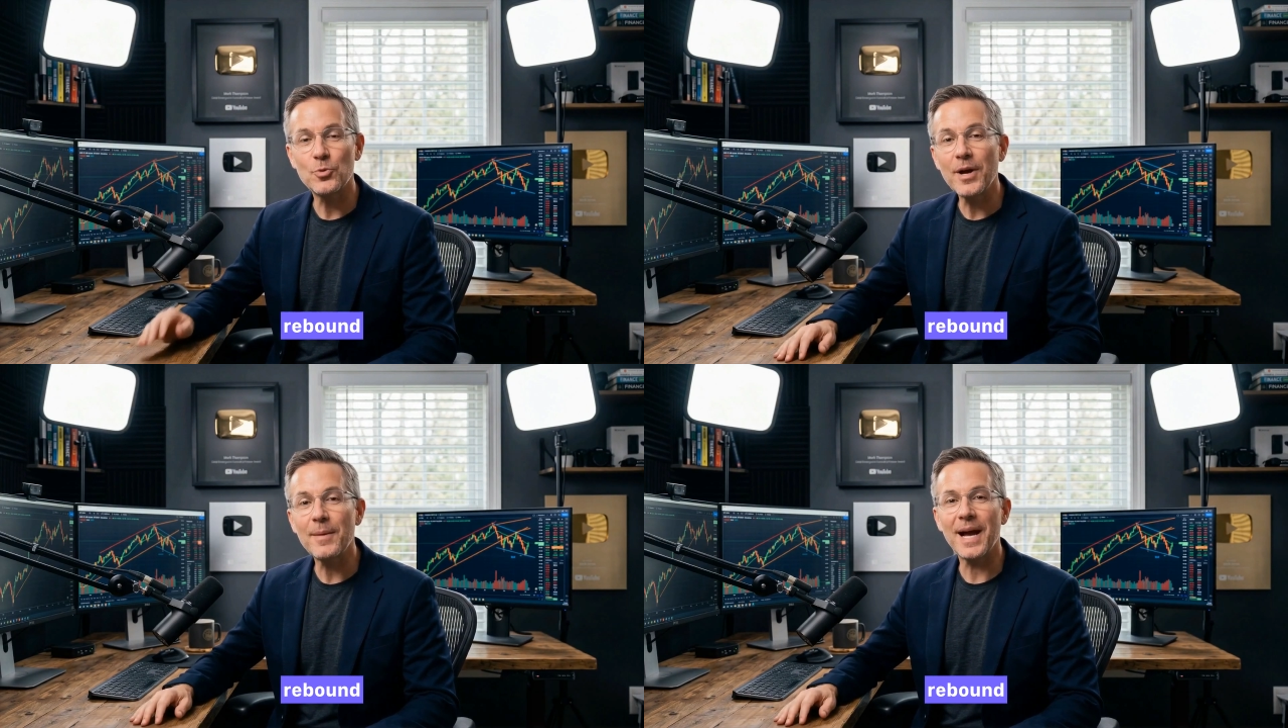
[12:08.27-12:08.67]

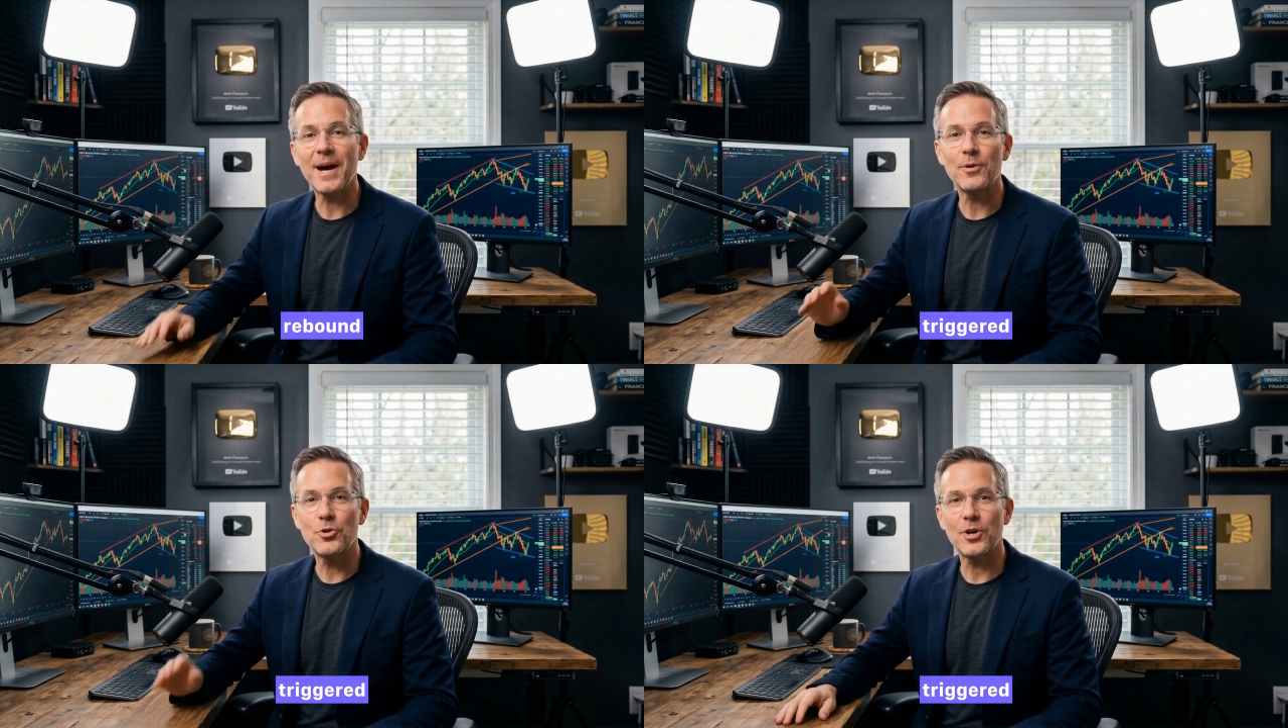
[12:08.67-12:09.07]

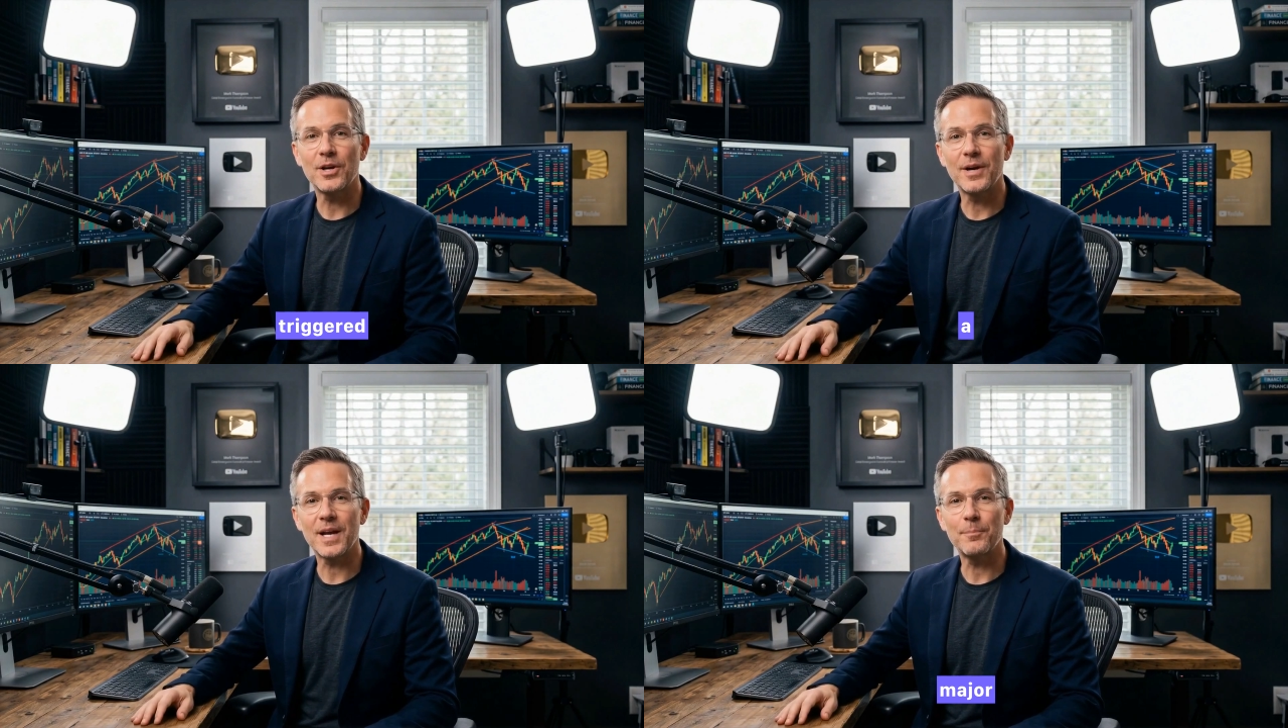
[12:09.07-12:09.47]
rebound
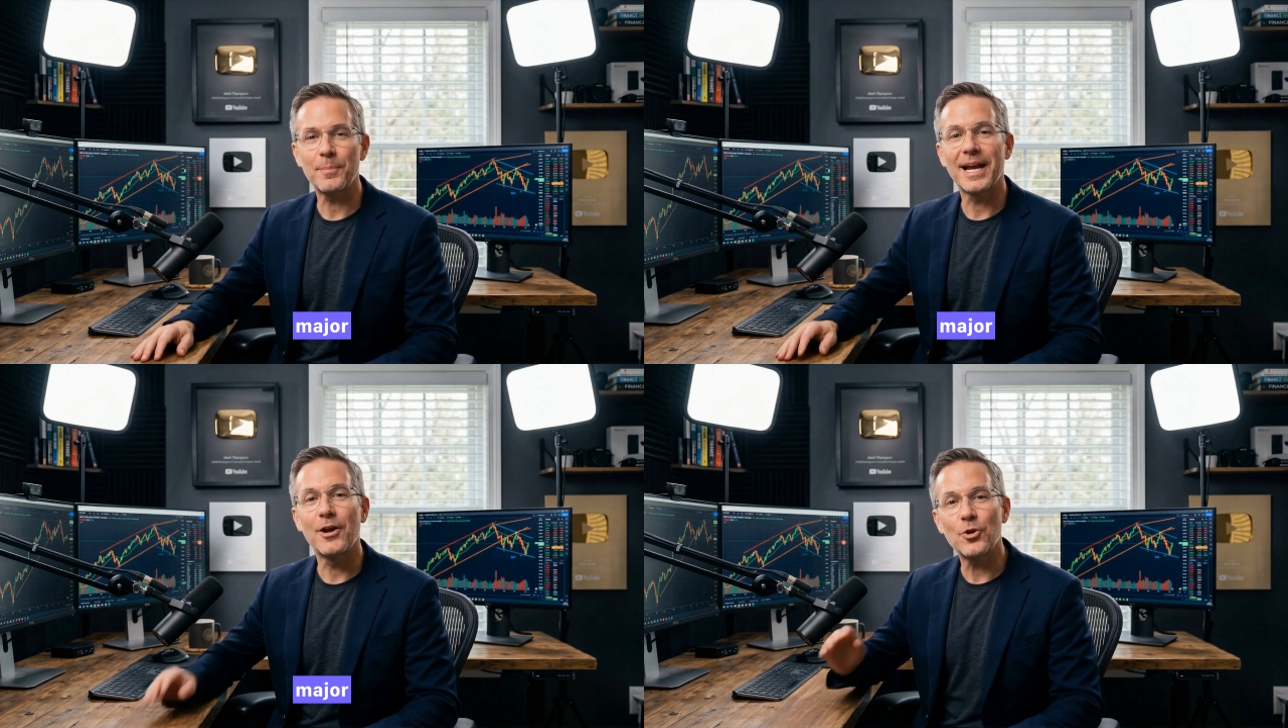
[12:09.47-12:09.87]
triggered a
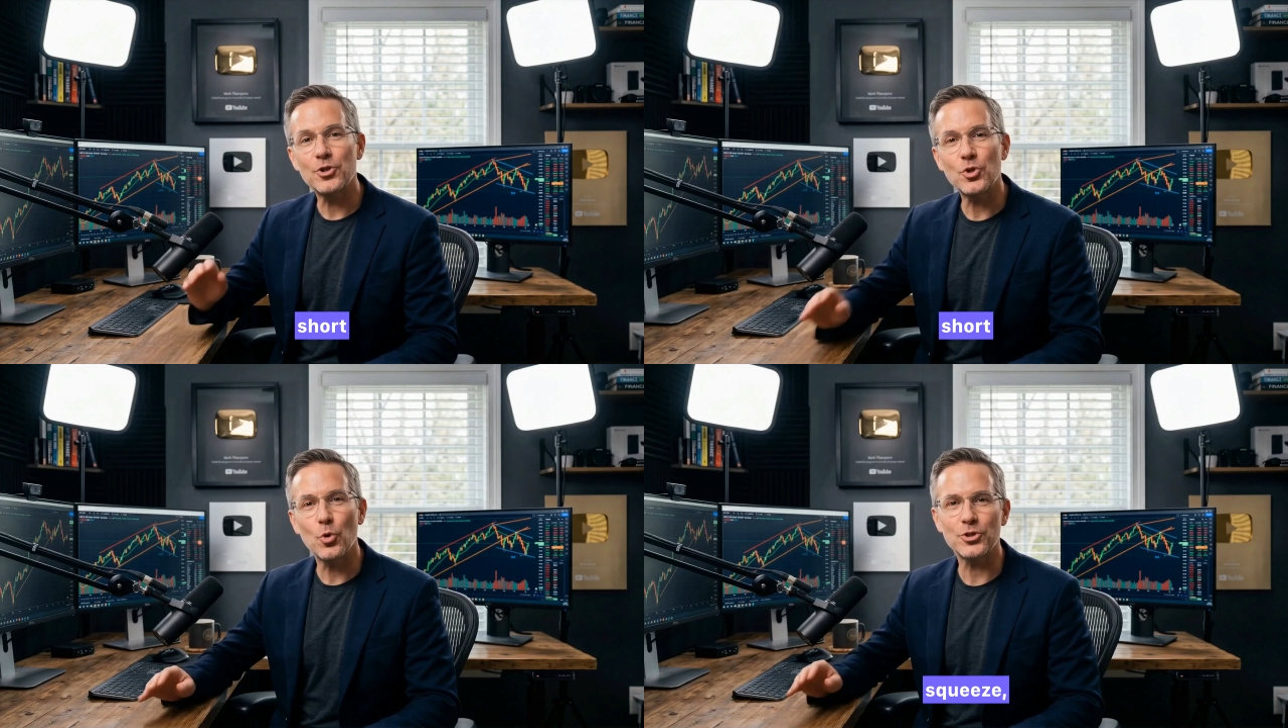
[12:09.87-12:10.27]
major
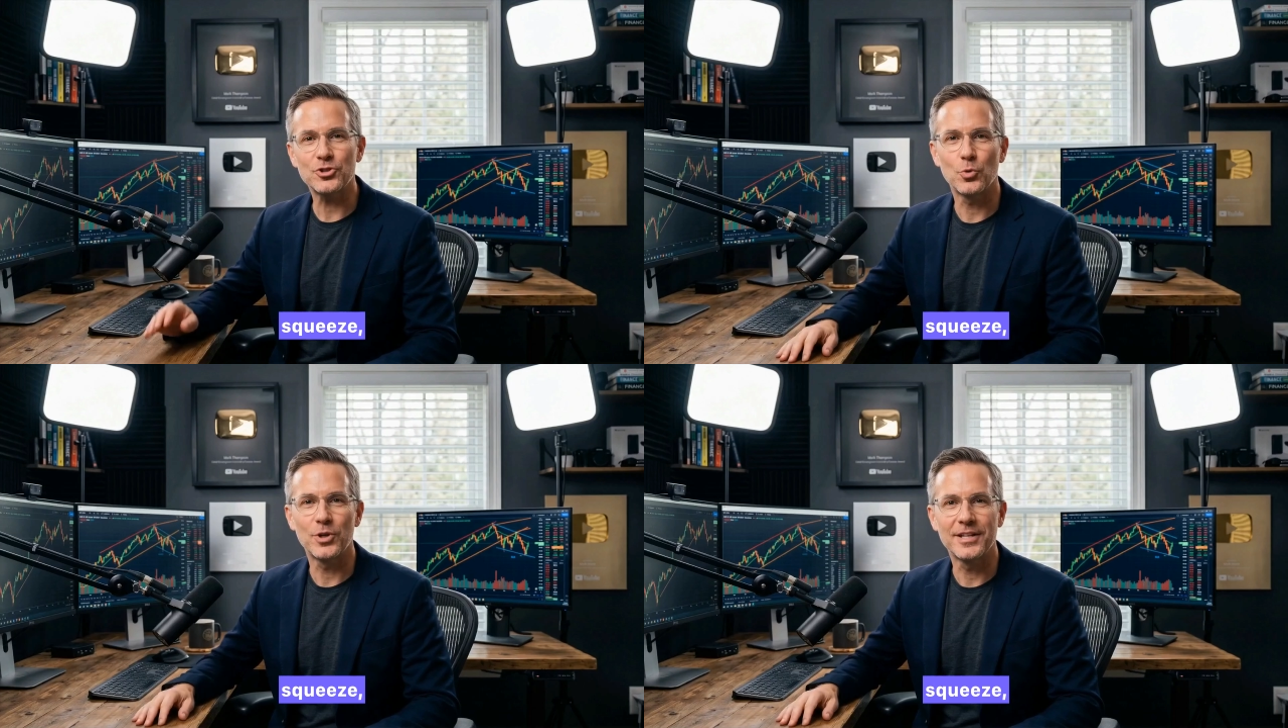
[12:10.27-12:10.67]
short
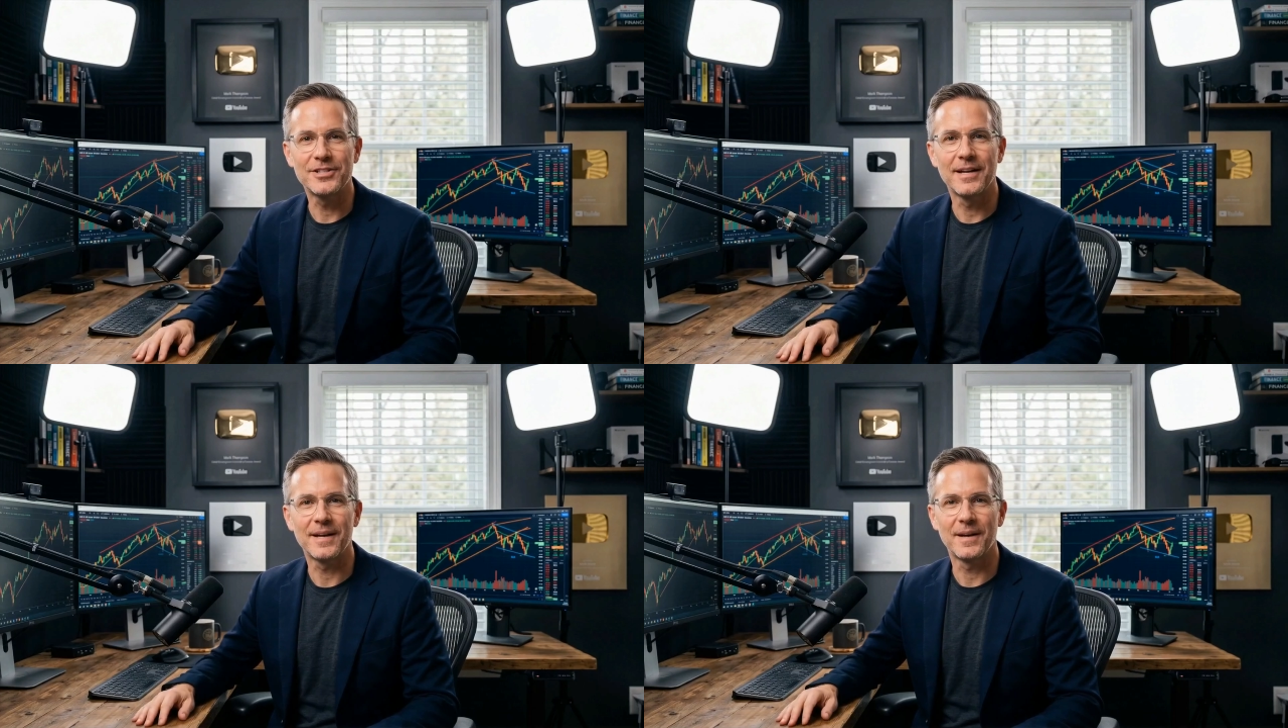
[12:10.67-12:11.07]
squeeze,